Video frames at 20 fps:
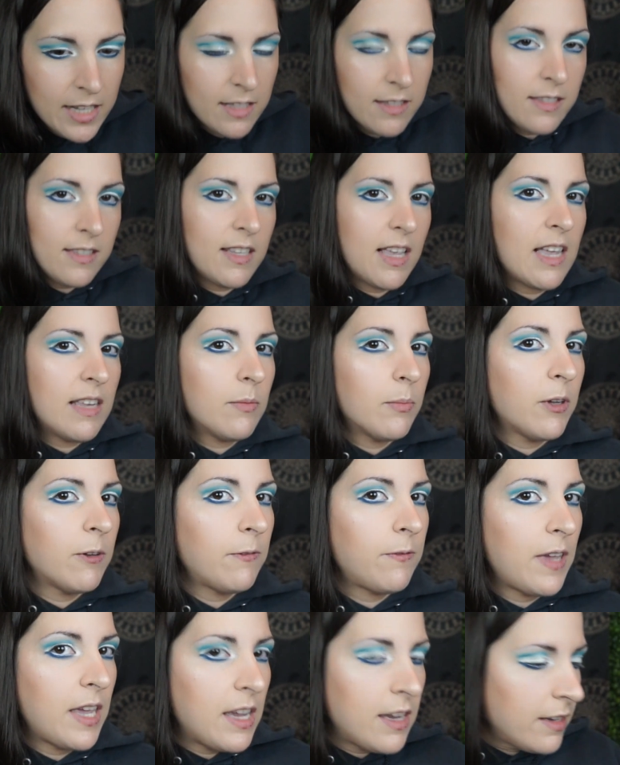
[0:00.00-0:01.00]
set my
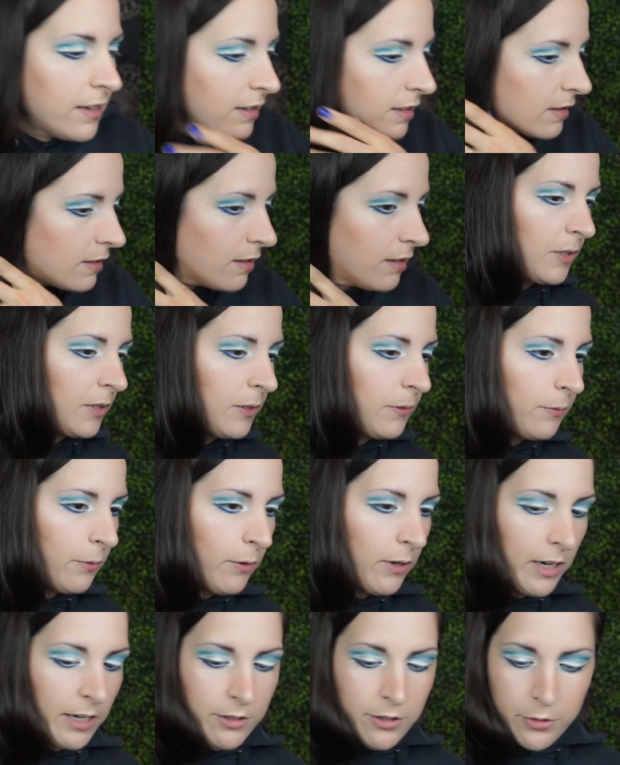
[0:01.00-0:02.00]
face
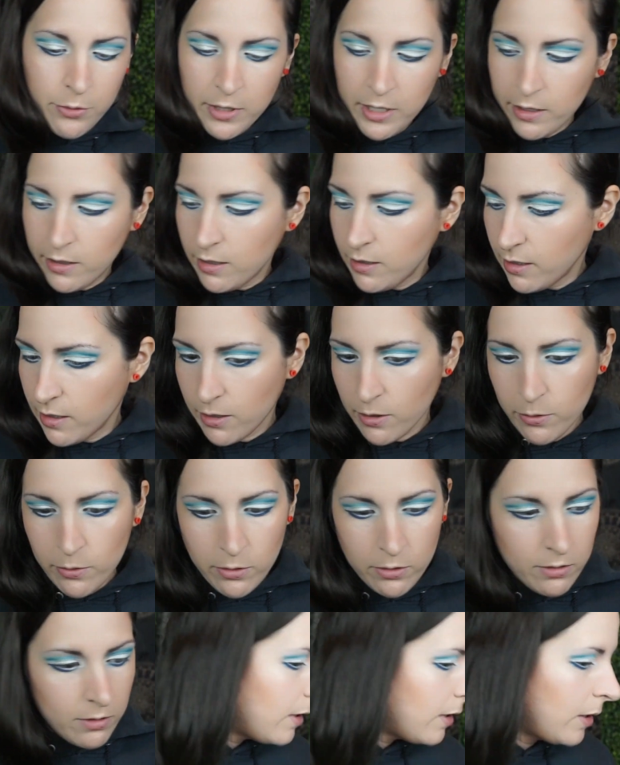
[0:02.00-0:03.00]
before I do anything
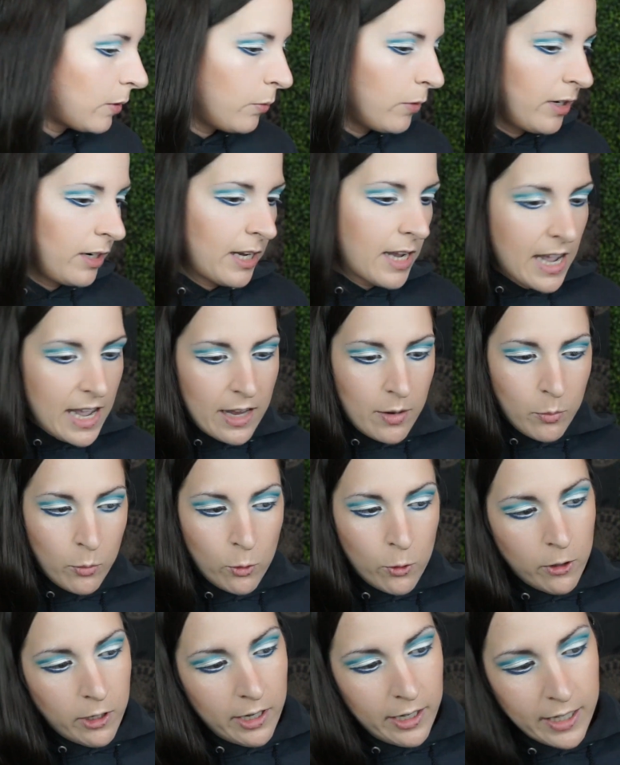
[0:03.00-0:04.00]
else. If I want to add
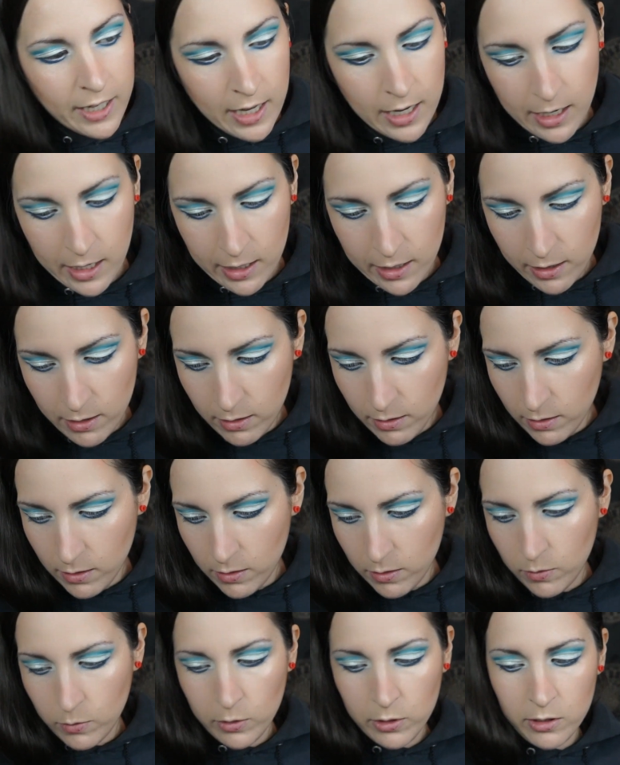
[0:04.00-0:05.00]
more, I can.
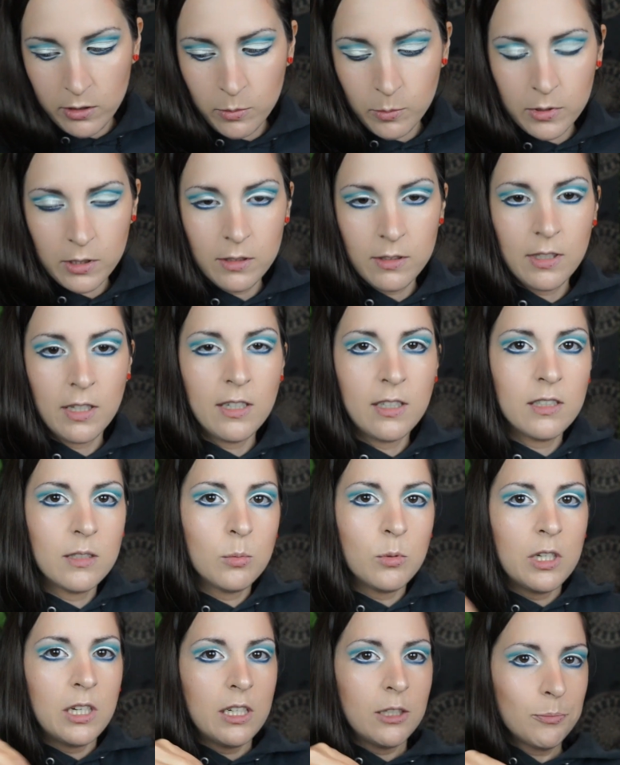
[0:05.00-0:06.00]
Where is my setting
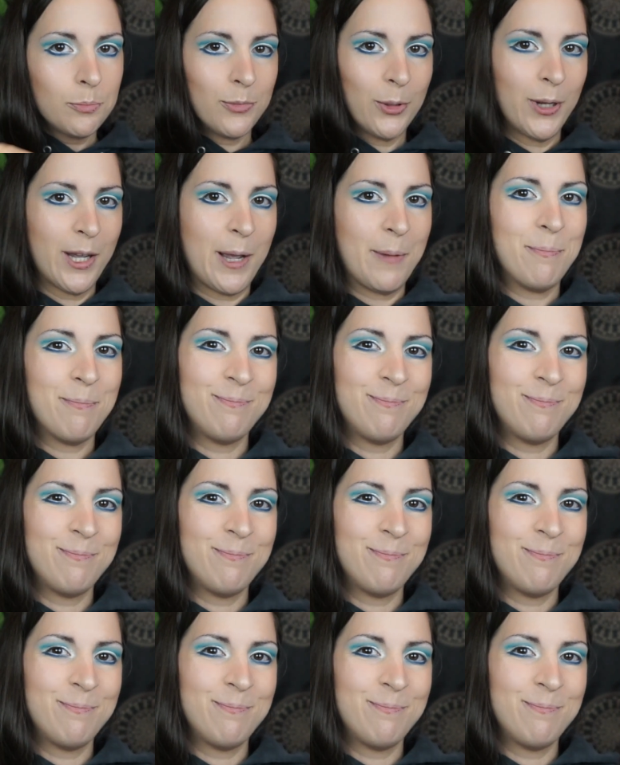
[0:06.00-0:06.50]
spray? Okay.